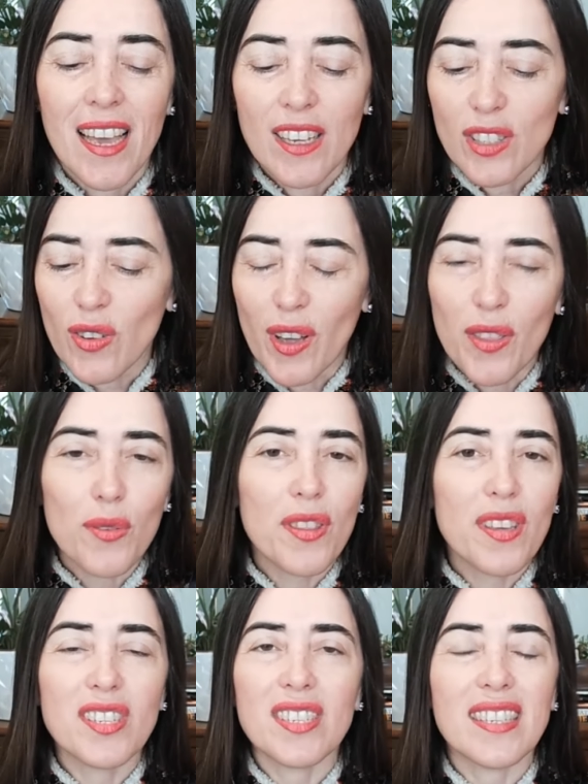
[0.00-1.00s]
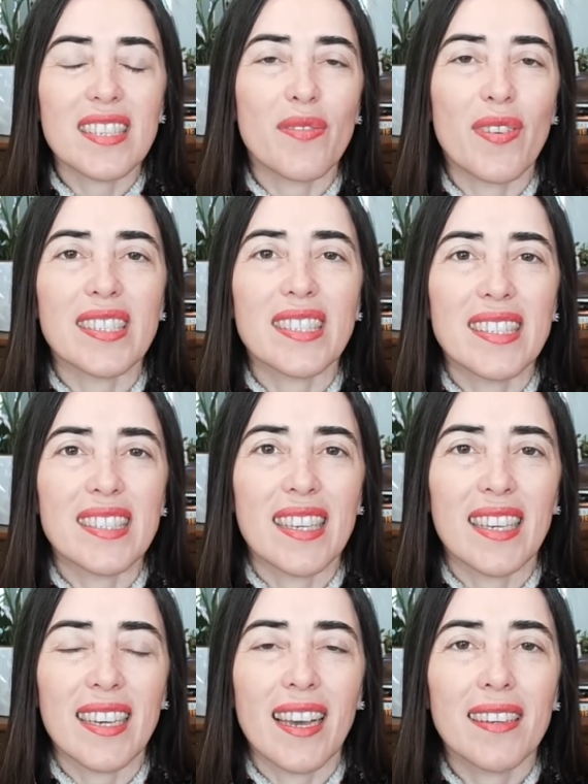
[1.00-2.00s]
So I do dishes as fast as I
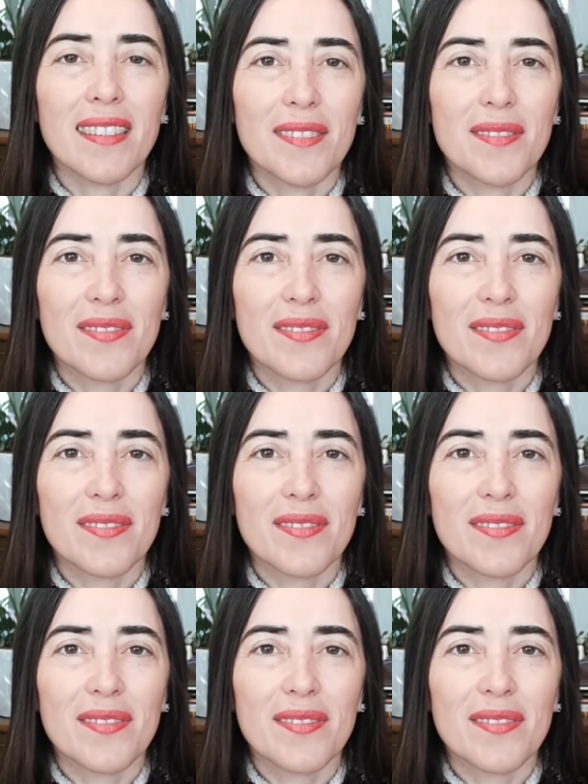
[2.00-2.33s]
can.